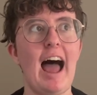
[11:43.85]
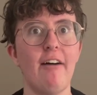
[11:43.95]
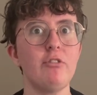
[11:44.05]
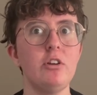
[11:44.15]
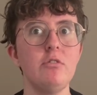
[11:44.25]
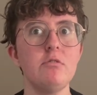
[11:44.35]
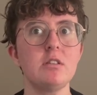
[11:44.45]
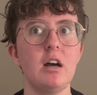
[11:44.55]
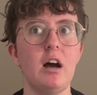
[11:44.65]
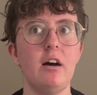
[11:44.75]
avenues
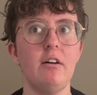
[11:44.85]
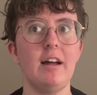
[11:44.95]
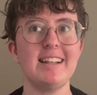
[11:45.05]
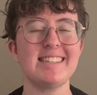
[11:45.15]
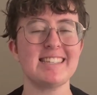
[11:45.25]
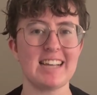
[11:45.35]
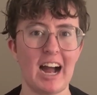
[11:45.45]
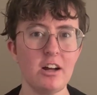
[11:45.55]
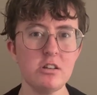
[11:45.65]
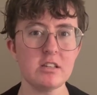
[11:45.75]
and
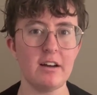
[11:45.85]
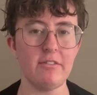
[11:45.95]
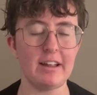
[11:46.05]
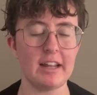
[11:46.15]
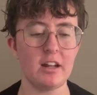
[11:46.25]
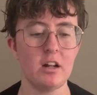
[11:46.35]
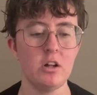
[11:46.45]
styles of like